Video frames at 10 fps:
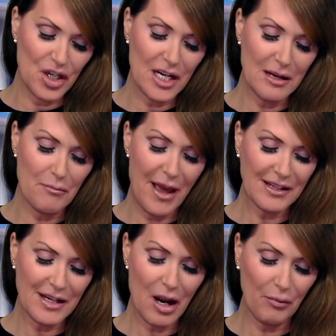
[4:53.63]
she can
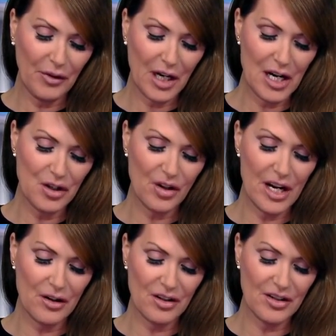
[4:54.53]
best help the country
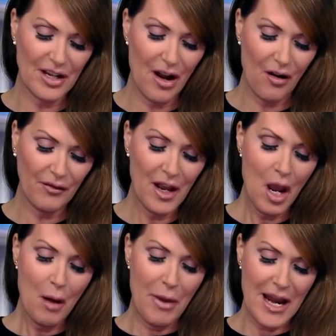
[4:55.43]
and herself
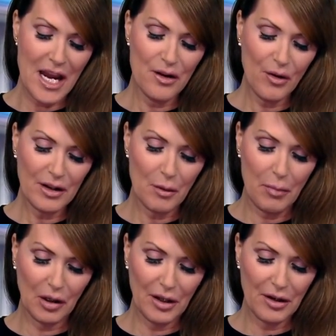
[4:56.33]
by entering the
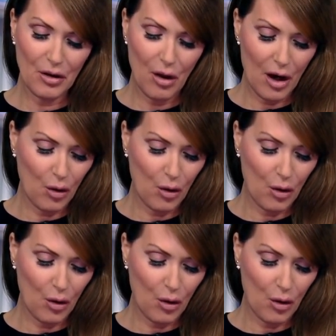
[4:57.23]
political